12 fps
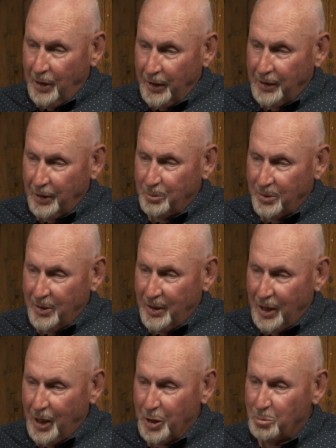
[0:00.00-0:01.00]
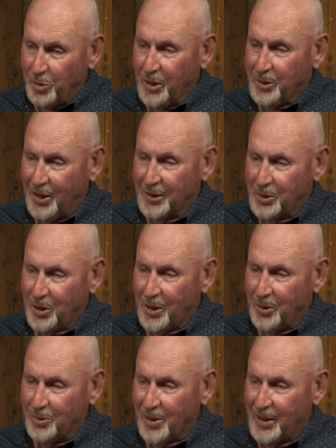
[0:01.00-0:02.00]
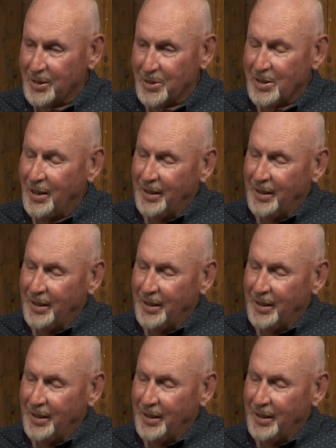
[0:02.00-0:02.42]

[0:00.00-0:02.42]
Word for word: on a on a book on Pearl Rungius.